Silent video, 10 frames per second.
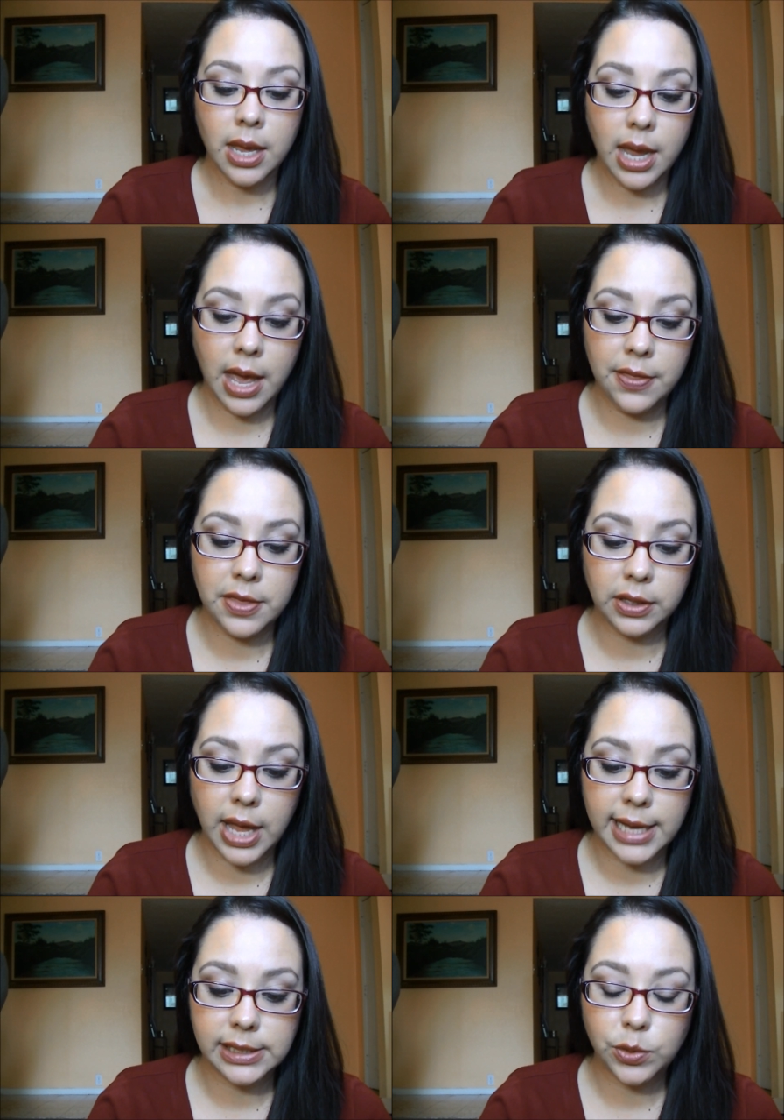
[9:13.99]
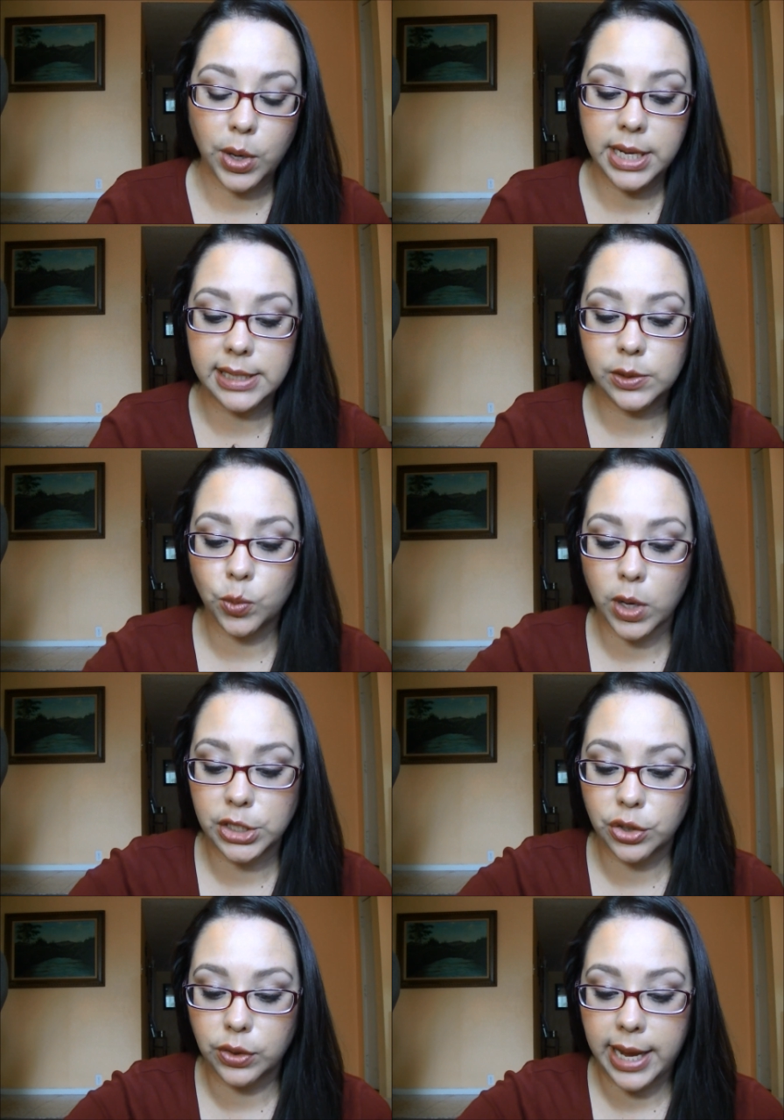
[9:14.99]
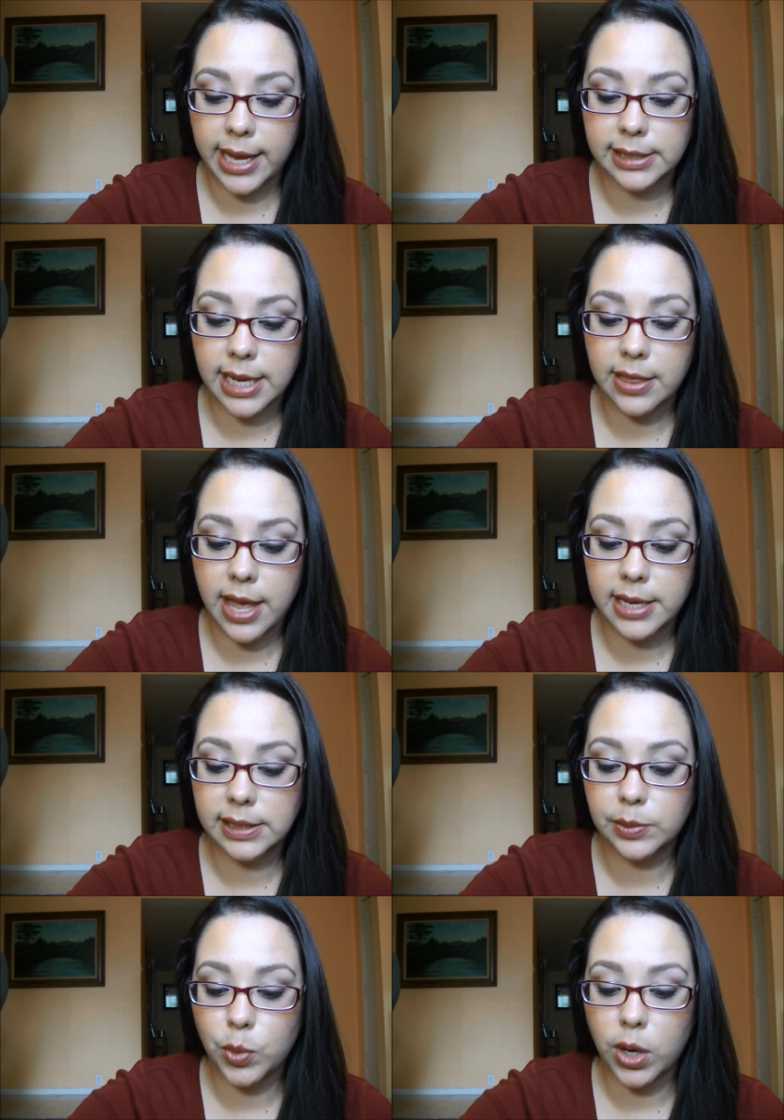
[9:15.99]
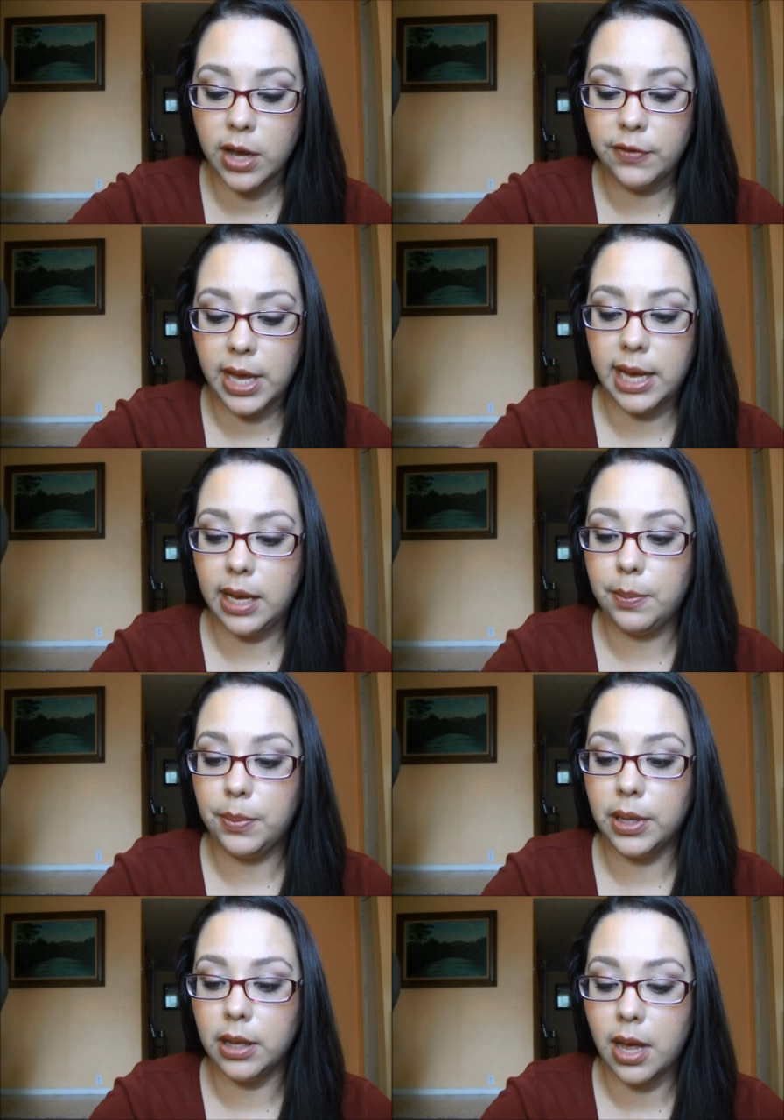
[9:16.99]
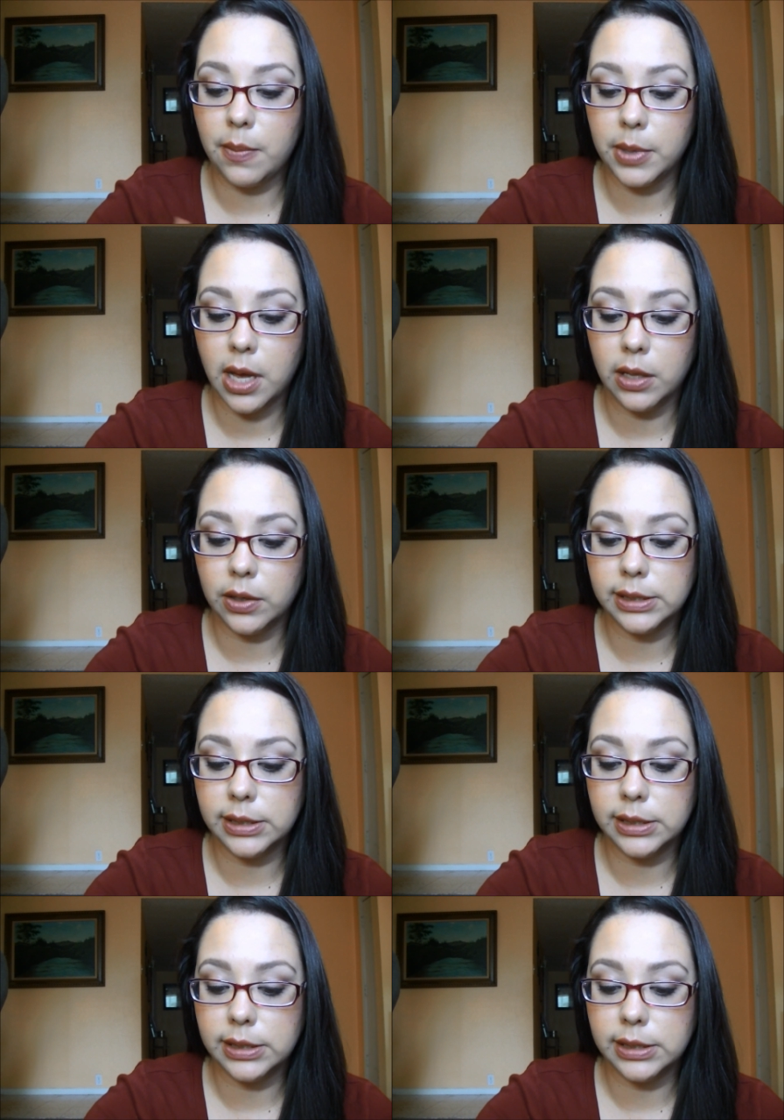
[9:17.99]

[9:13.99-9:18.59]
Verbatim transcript: And the last one is Wonderland, and that is more of a plum color.